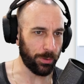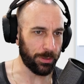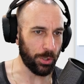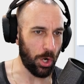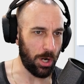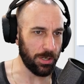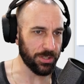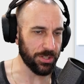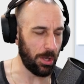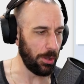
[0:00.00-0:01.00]

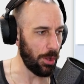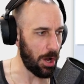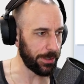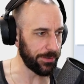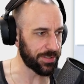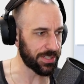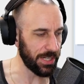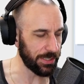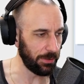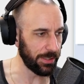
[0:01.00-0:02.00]
cause a lot of
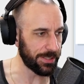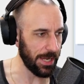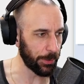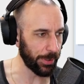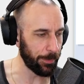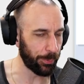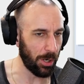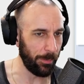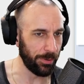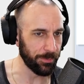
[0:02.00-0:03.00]
signal integrity
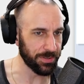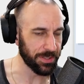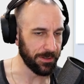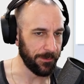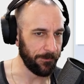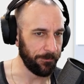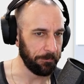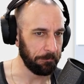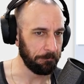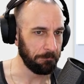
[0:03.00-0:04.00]
problems.
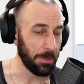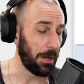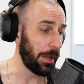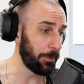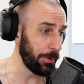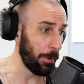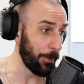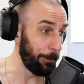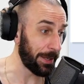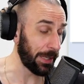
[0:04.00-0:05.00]
I don't know the
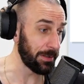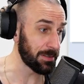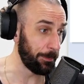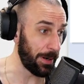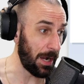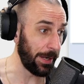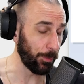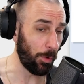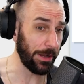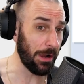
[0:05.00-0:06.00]
mechanism behind
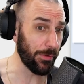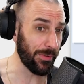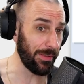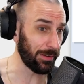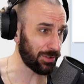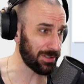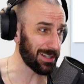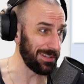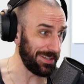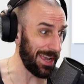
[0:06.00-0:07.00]
why, other than they're just like
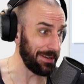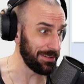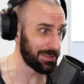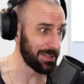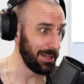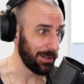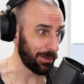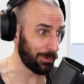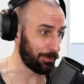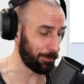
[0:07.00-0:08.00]
antennas
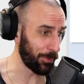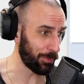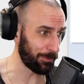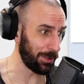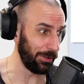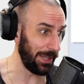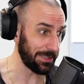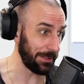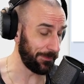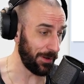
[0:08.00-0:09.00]

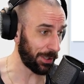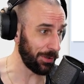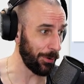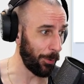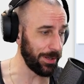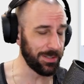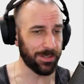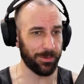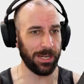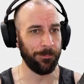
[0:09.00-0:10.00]
collecting fucking noise,
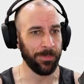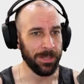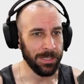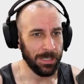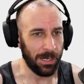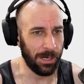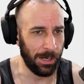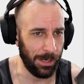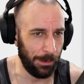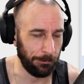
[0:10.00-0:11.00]
right?
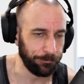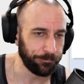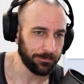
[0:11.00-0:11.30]
Um,